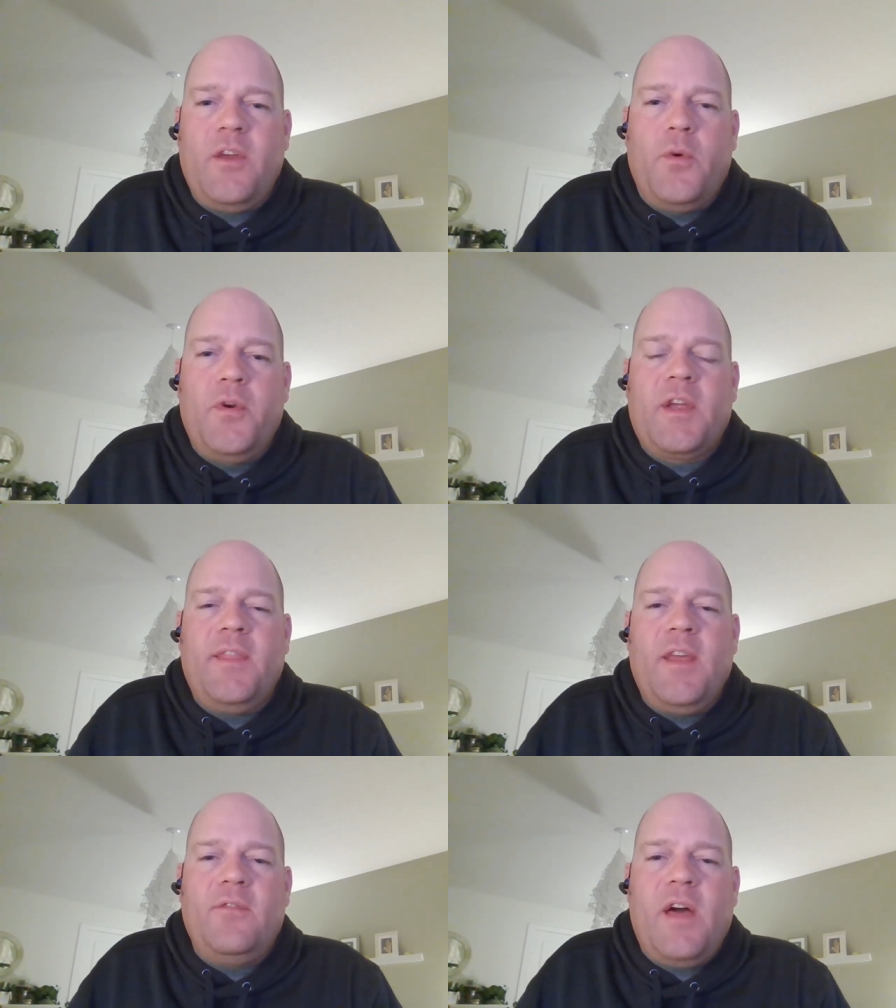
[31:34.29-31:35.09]
The owner
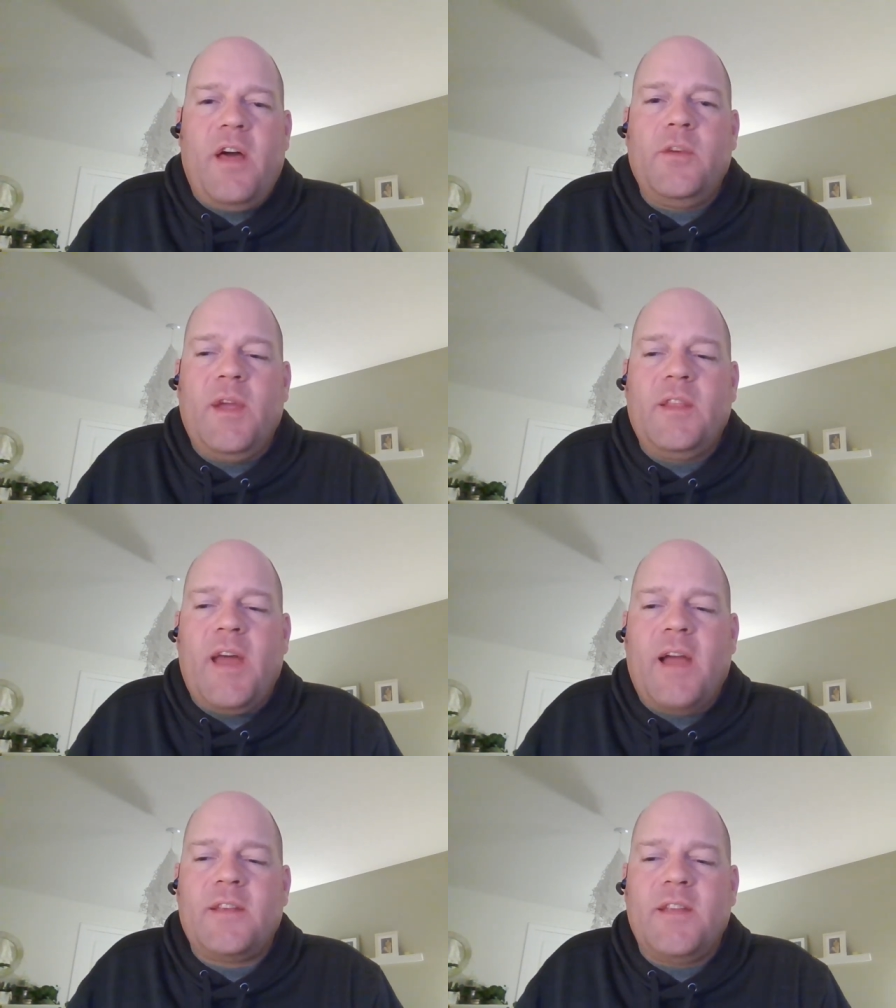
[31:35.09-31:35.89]
can then evaluate
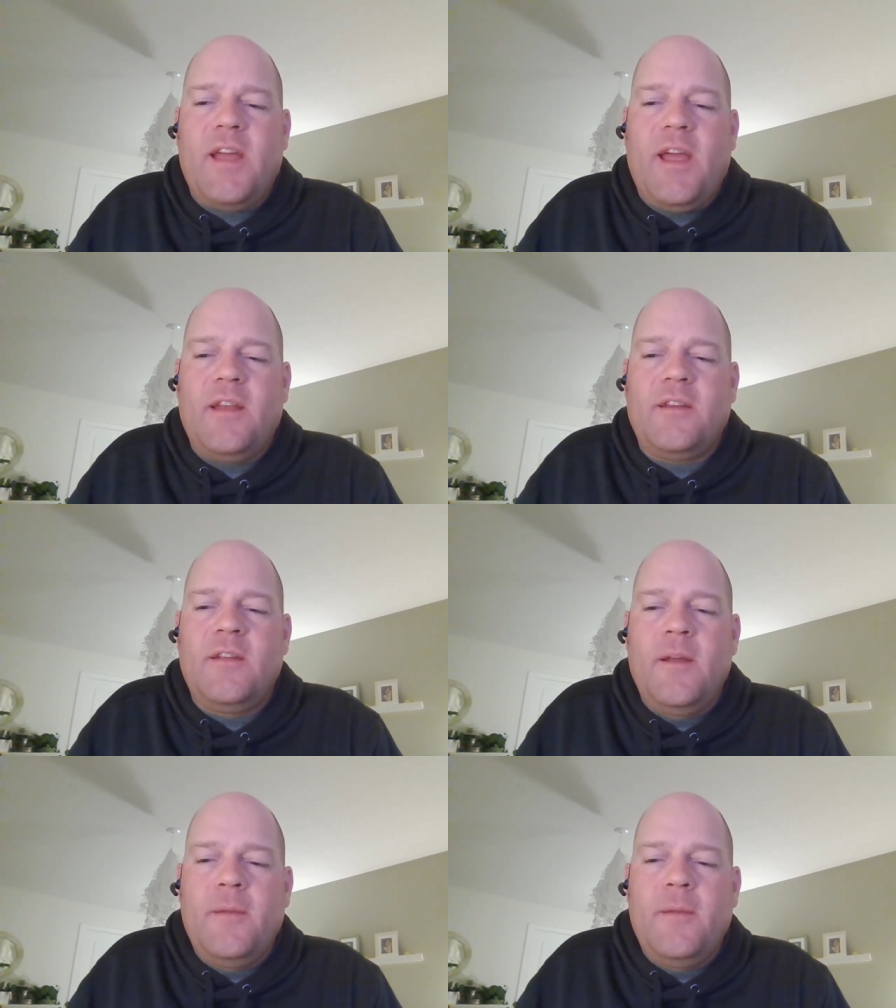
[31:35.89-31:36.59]
that, and